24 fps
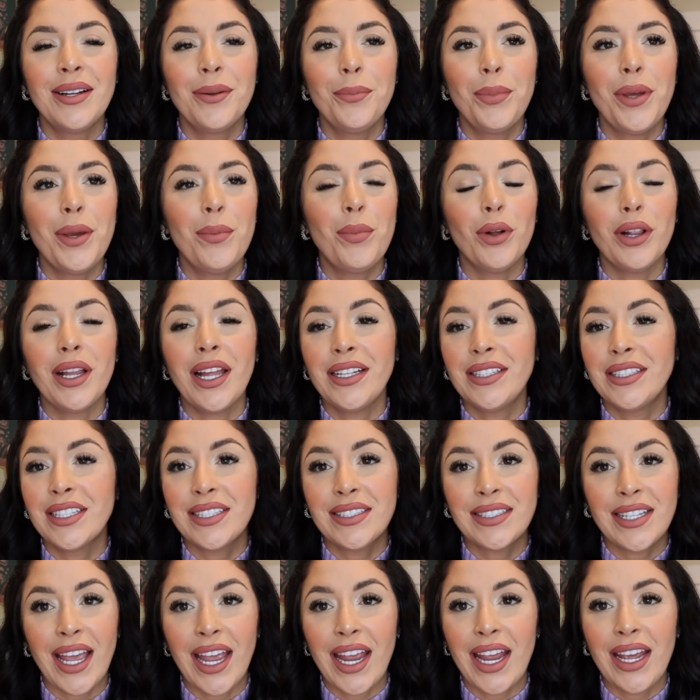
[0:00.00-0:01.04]
people like to
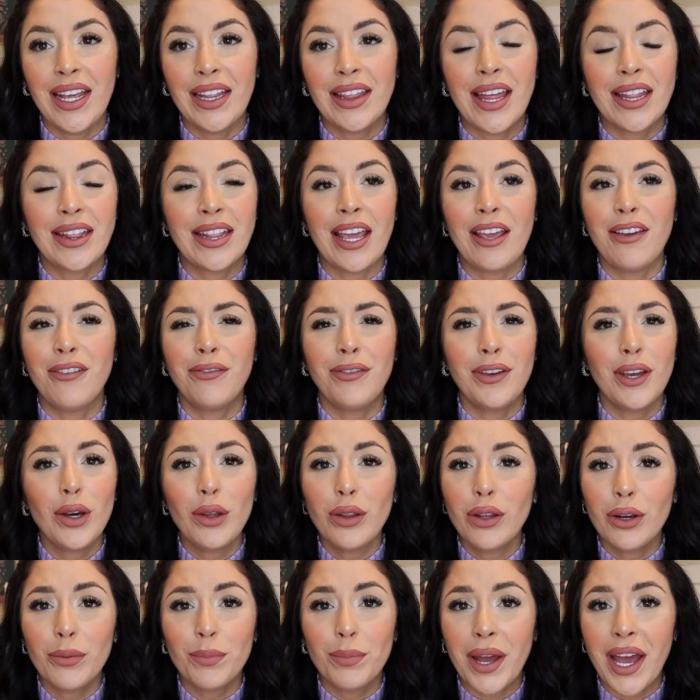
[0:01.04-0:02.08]
say that they feel
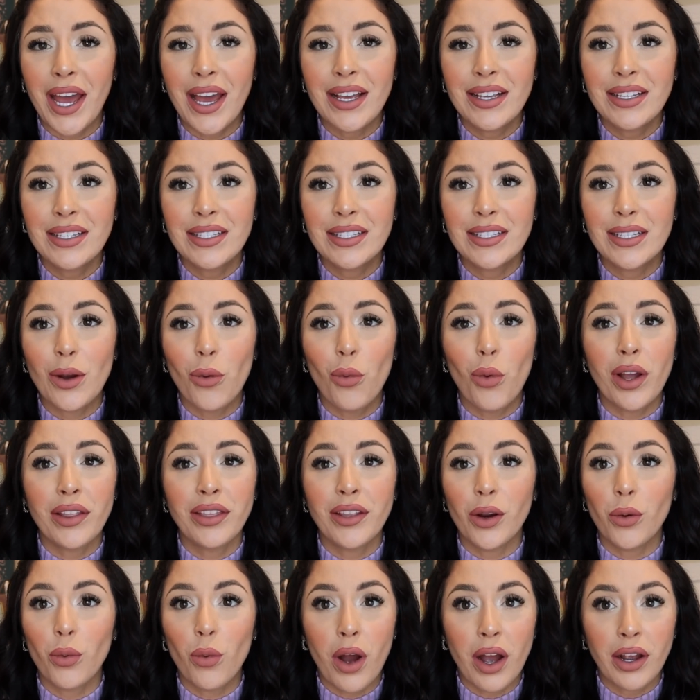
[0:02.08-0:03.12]
their best when
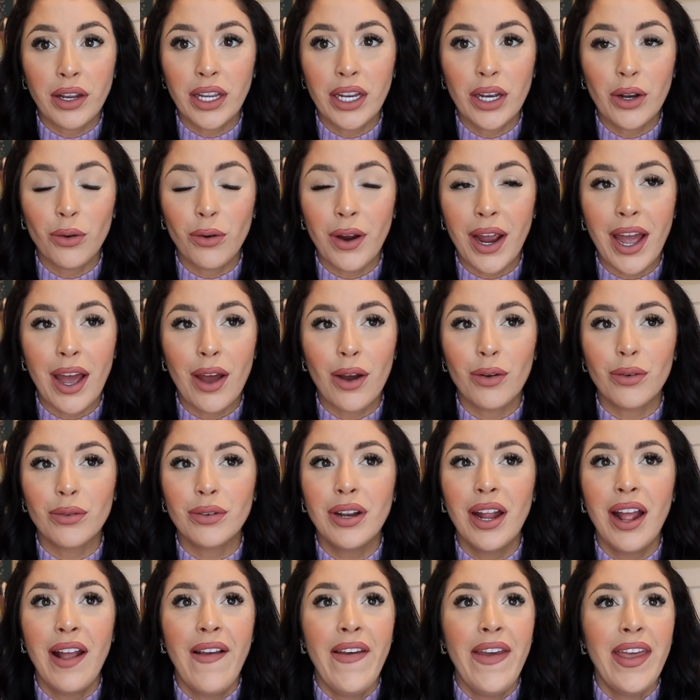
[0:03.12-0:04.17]
they're walking
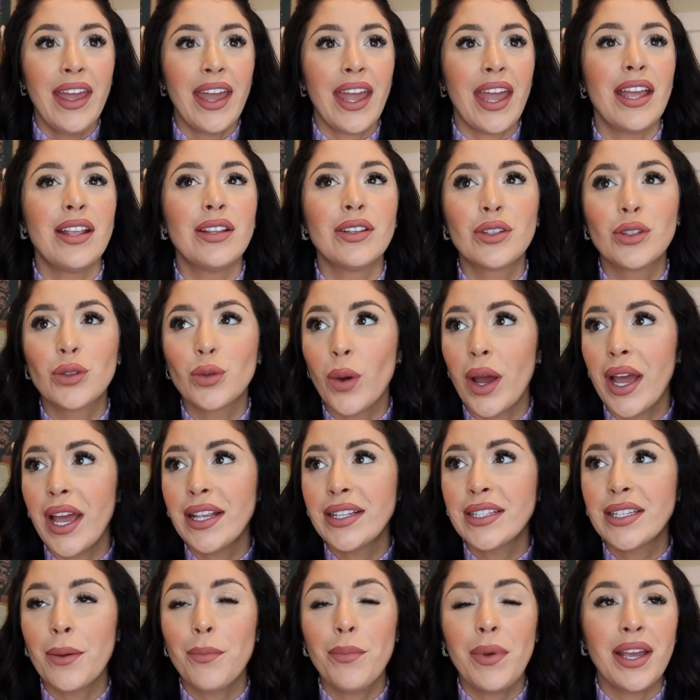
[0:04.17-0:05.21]
around in
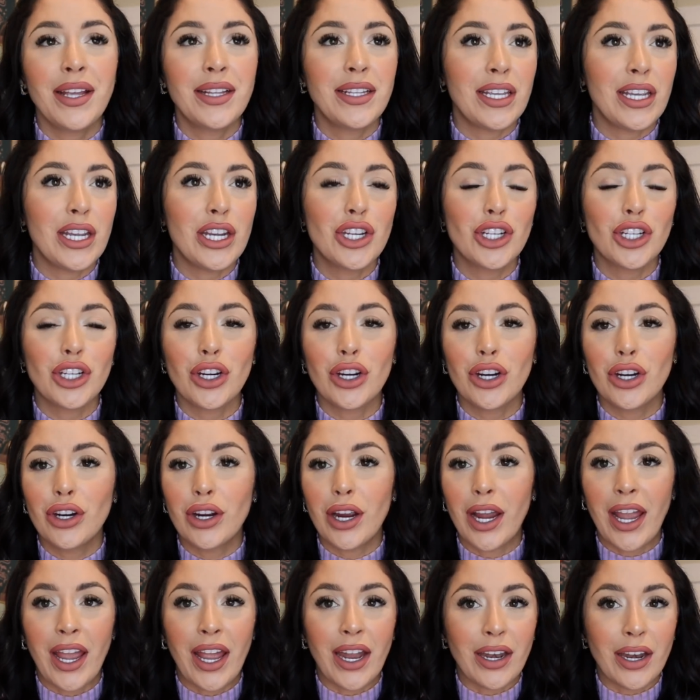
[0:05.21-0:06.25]
sweats, a big
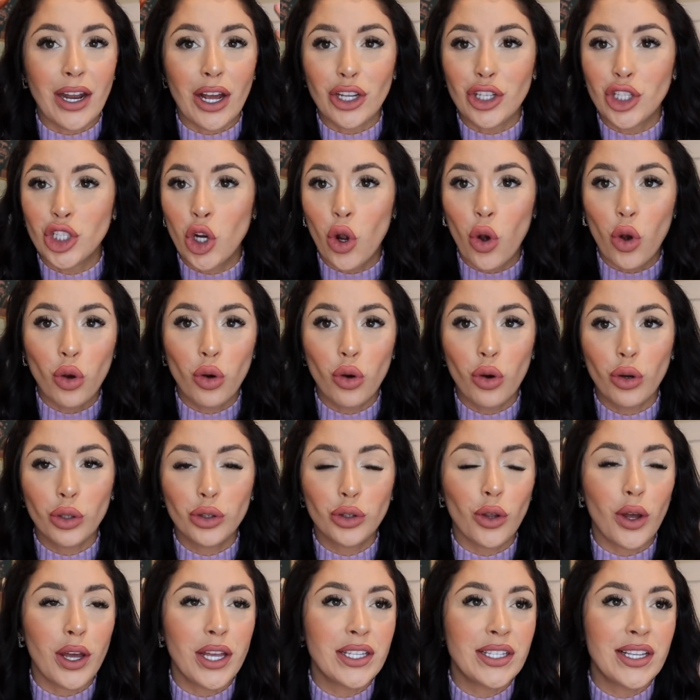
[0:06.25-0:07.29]
t-shirt, and a chongo,
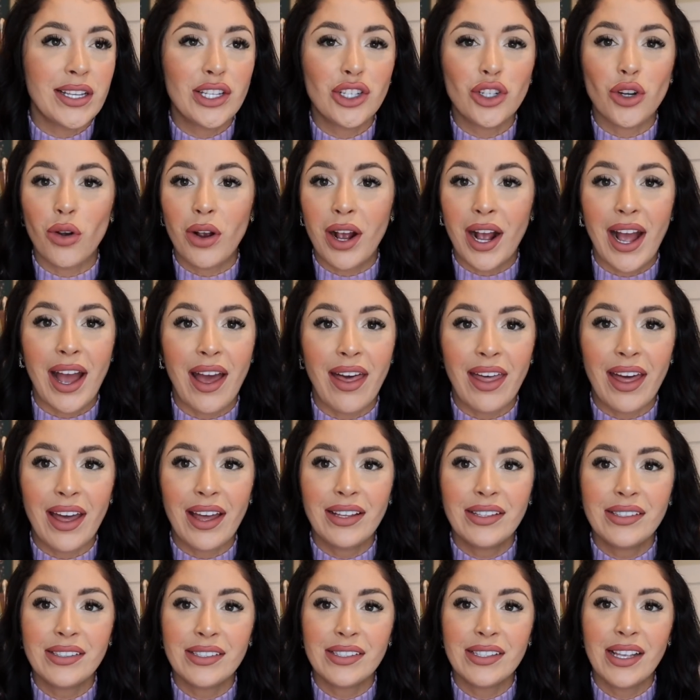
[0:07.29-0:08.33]
todas
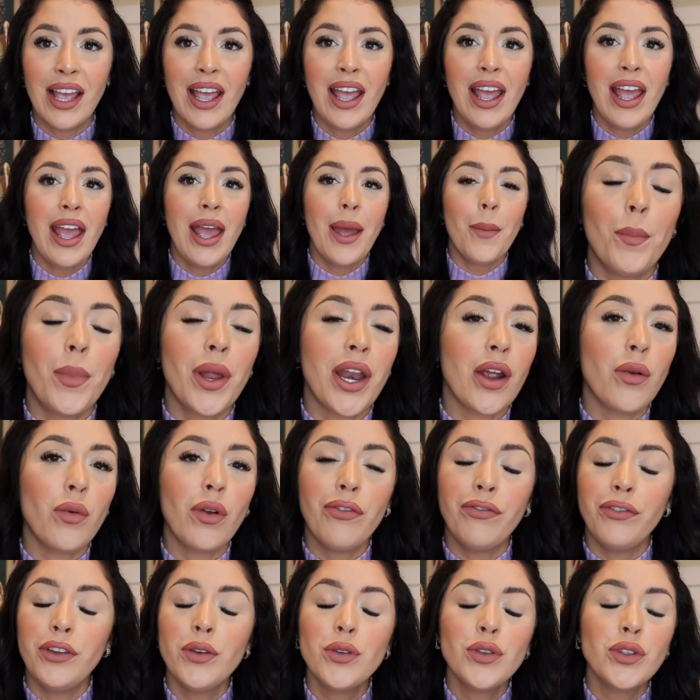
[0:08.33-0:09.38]
deschongadas. But I
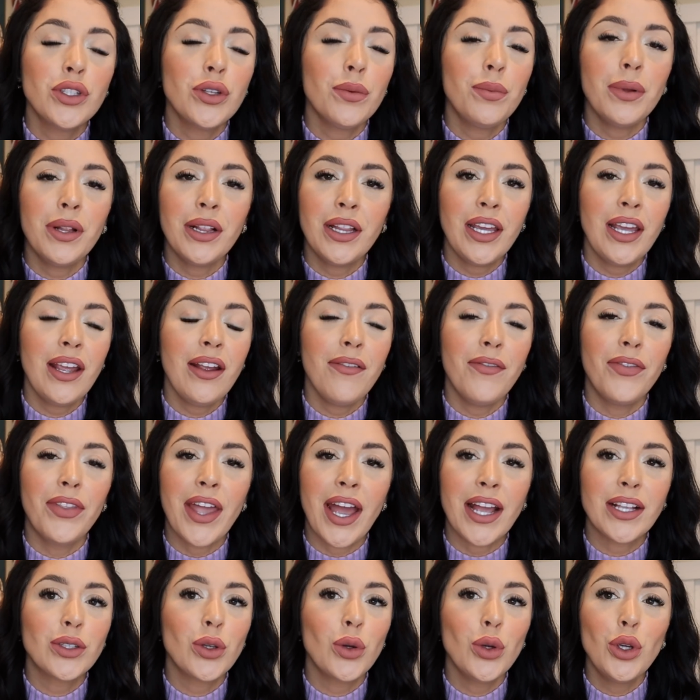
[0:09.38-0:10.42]
refuse to believe
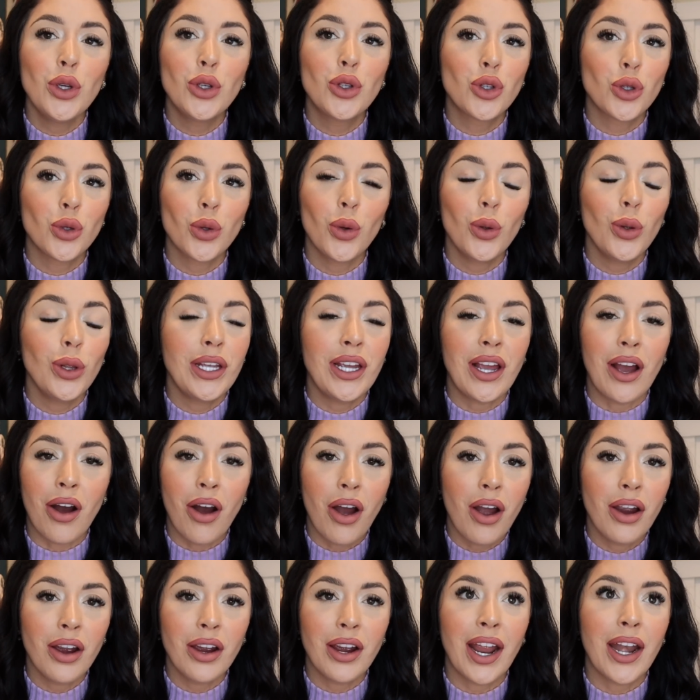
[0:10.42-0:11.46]
that's who you truly
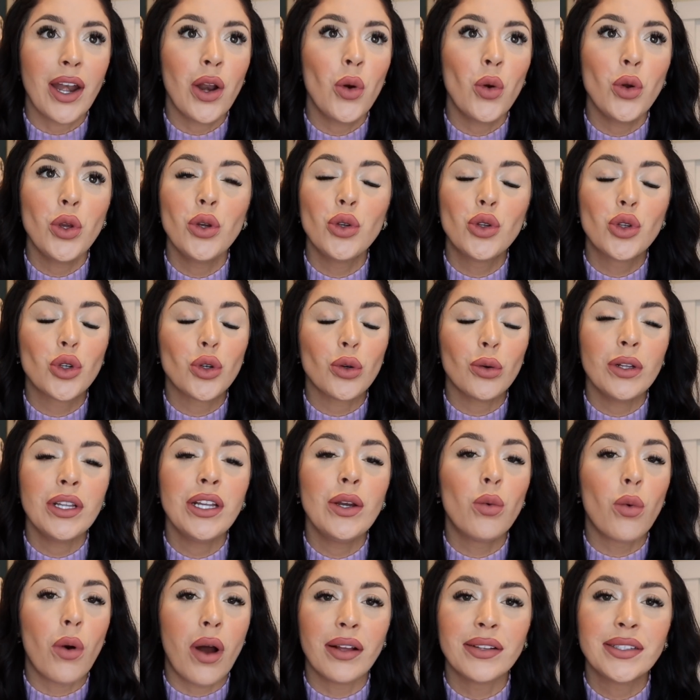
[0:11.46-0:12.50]
are and who you truly
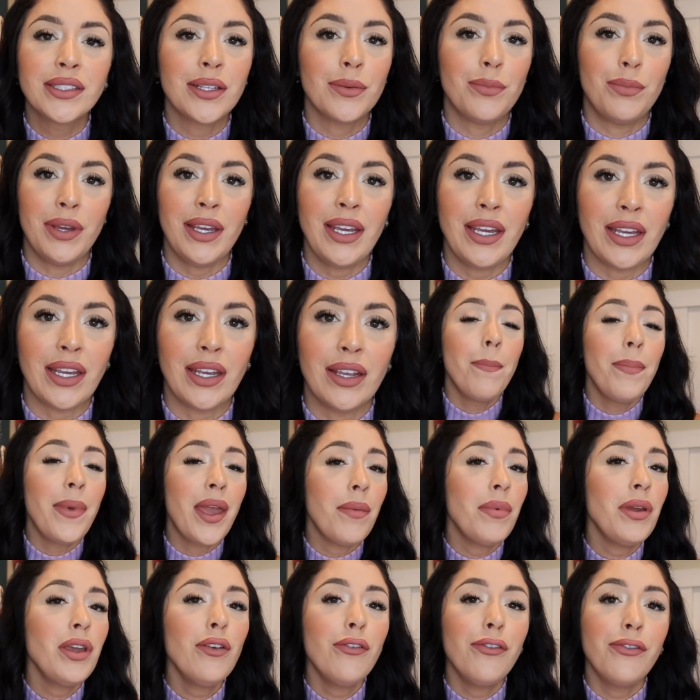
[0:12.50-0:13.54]
want to be.
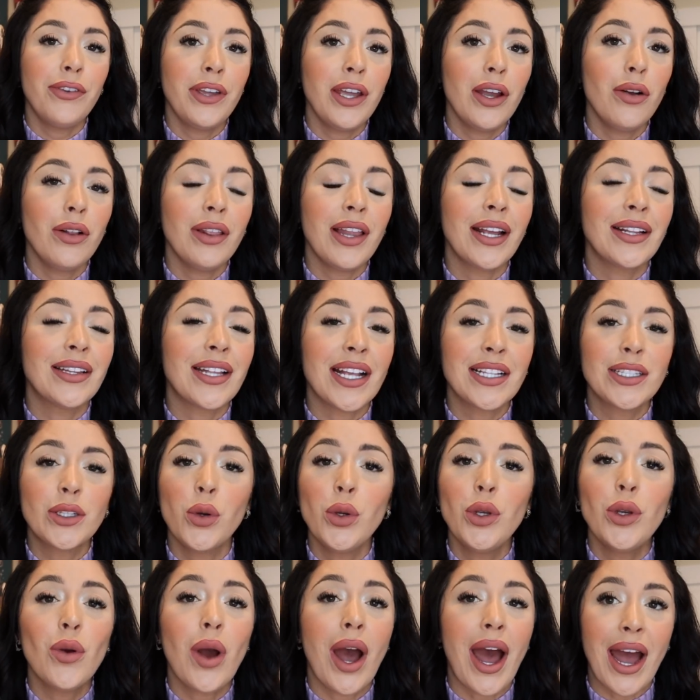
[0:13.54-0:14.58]
Maybe you feel like that's
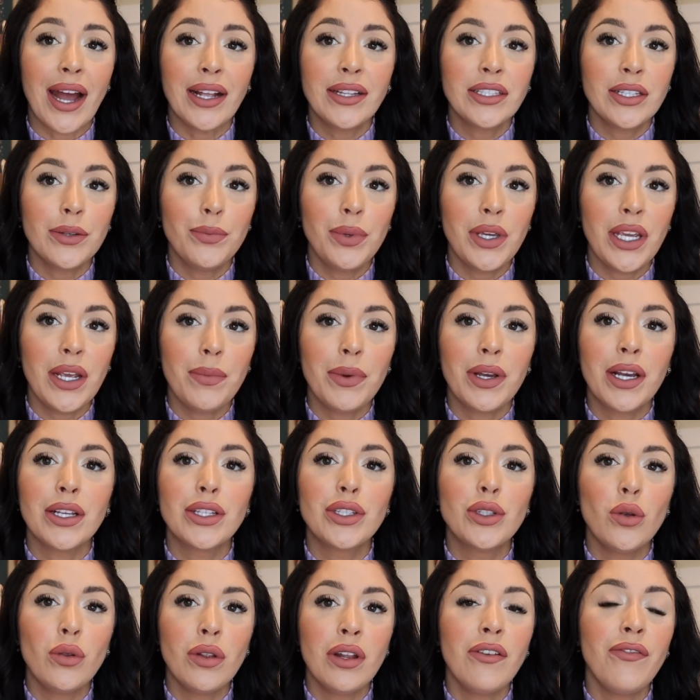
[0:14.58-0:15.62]
who you had to be
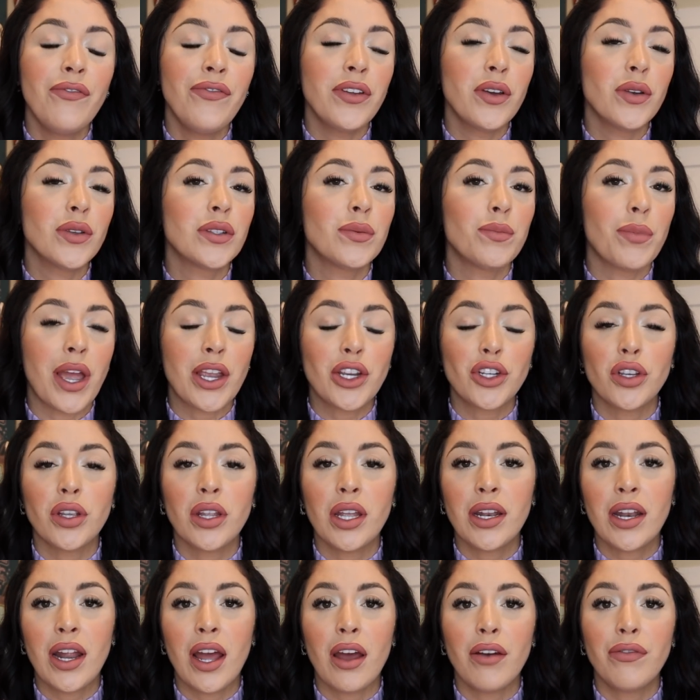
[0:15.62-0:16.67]
because you didn't feel special
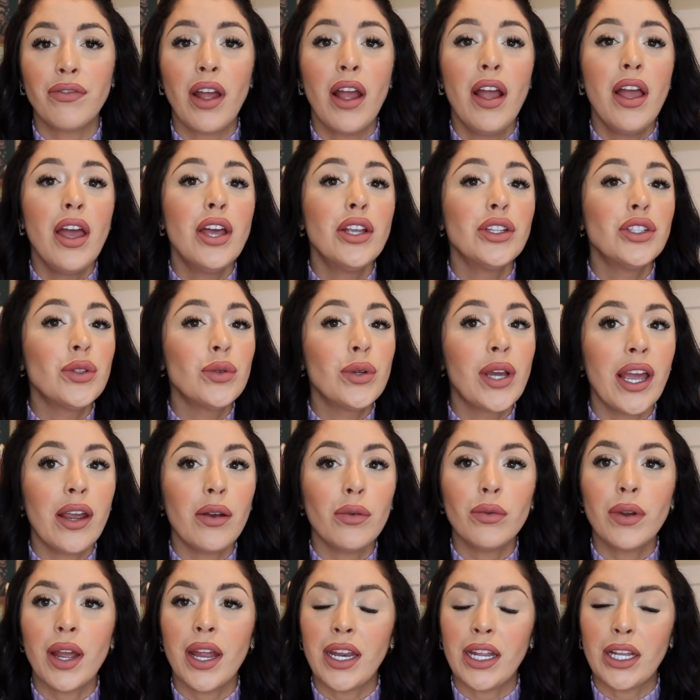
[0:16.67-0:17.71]
enough to
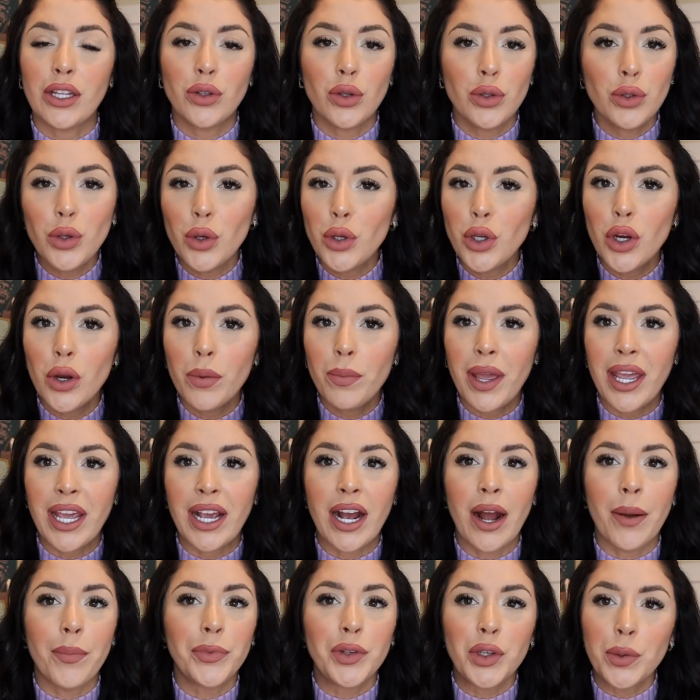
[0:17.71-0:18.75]
get ready, to do your
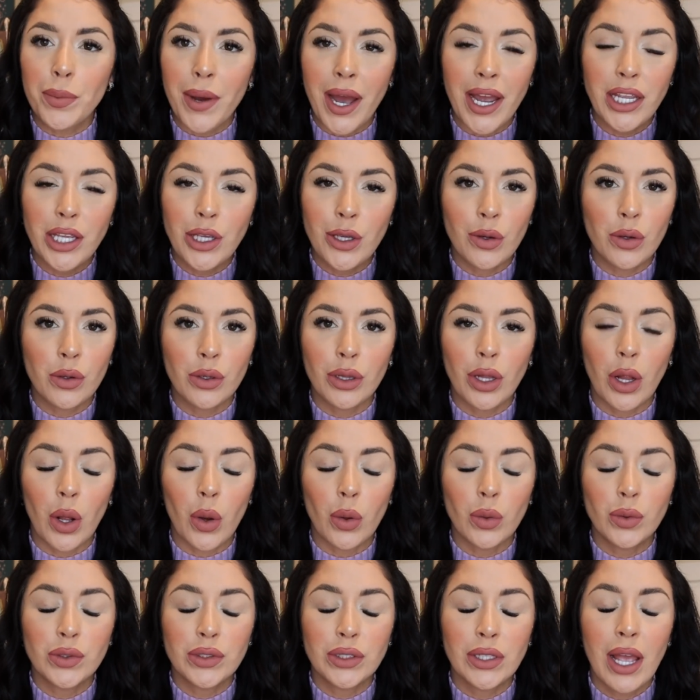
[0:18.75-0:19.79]
makeup, to buy cute
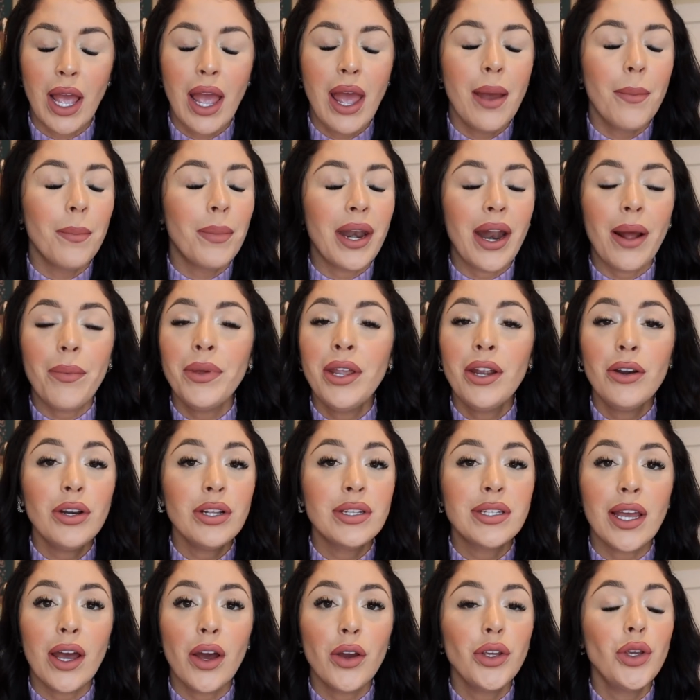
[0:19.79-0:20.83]
clothes. But I'm here to
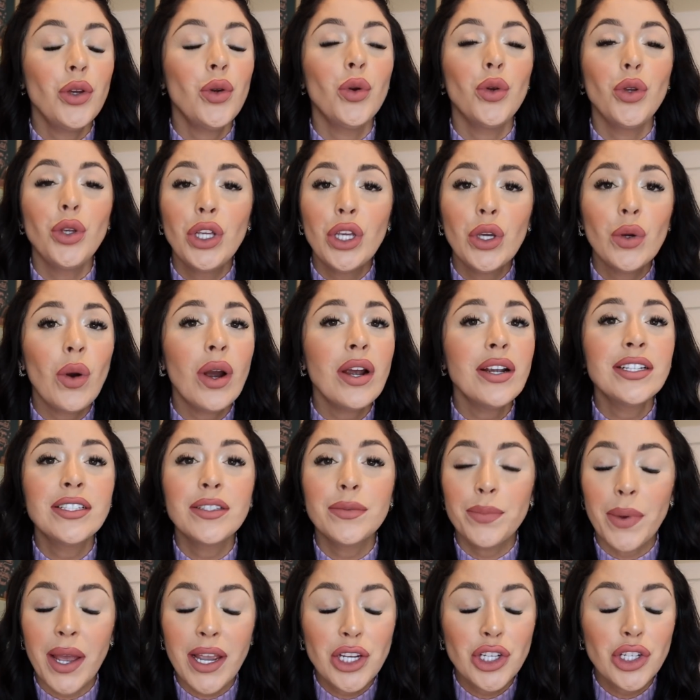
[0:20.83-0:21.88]
tell you, you are
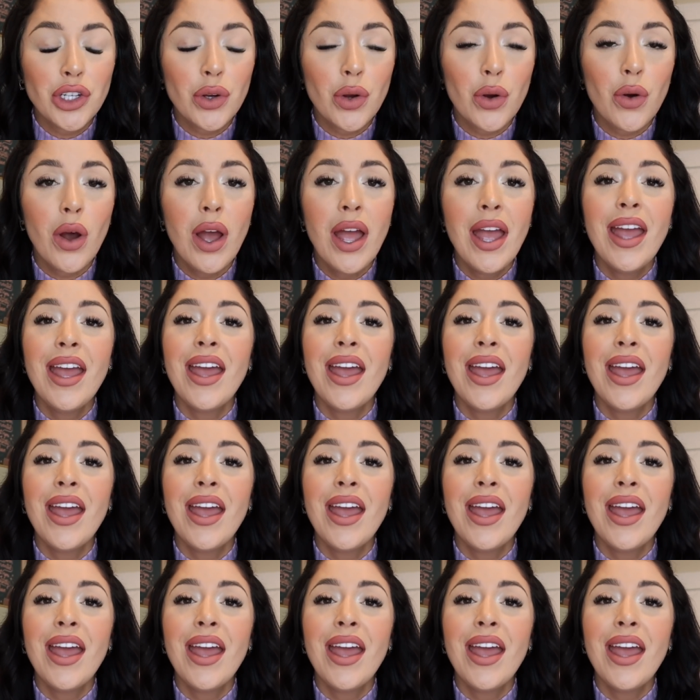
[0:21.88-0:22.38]
special